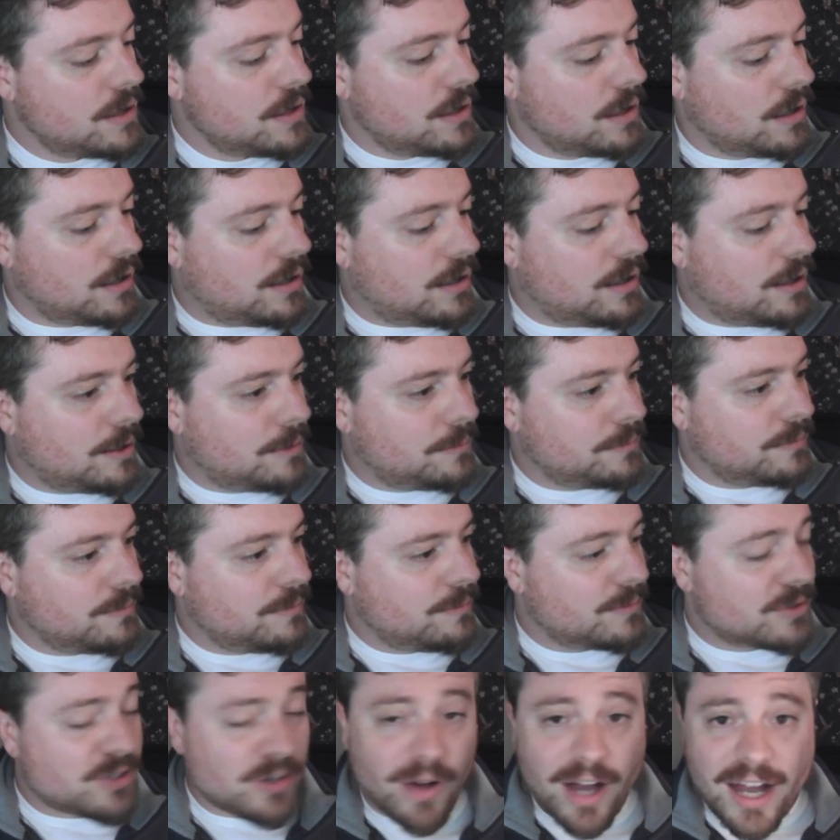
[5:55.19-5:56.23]

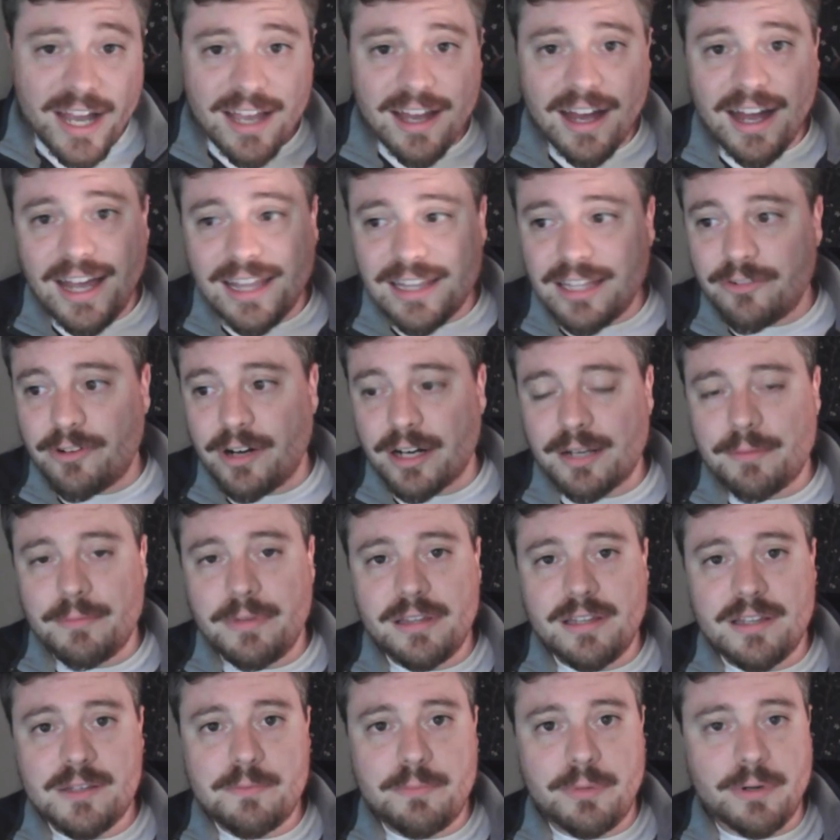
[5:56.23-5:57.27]
So I highly
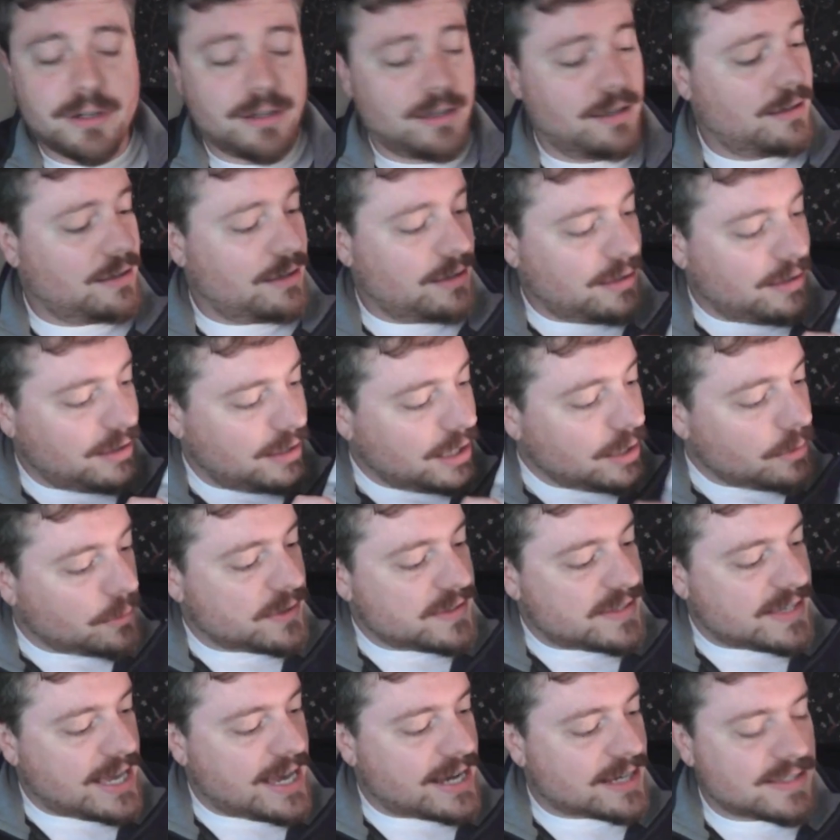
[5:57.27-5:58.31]
recommend this book. It
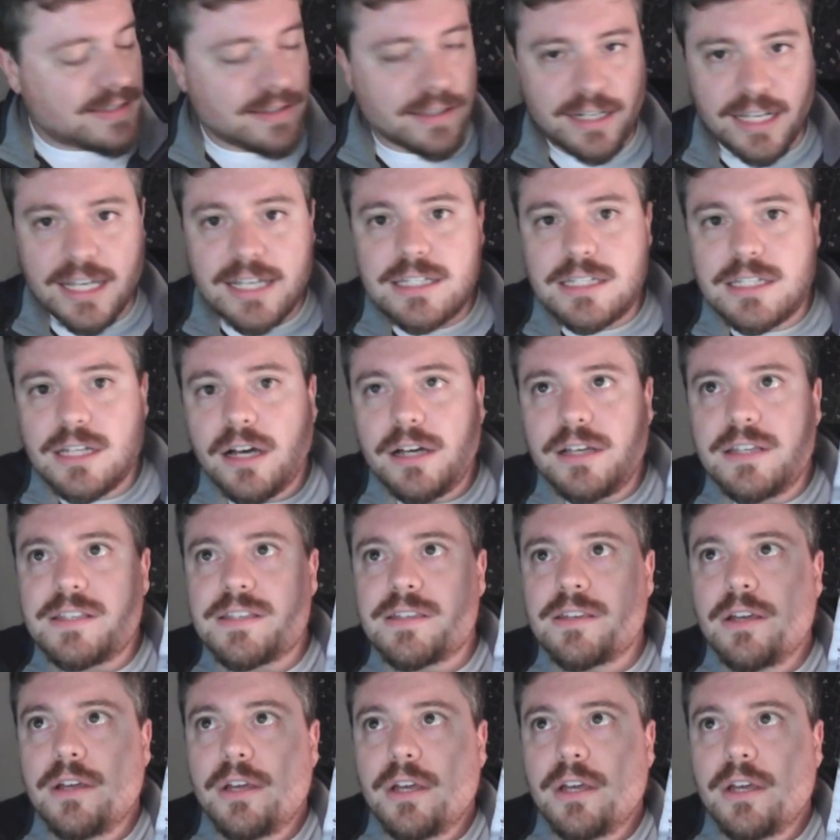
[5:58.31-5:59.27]
was excellent. It does,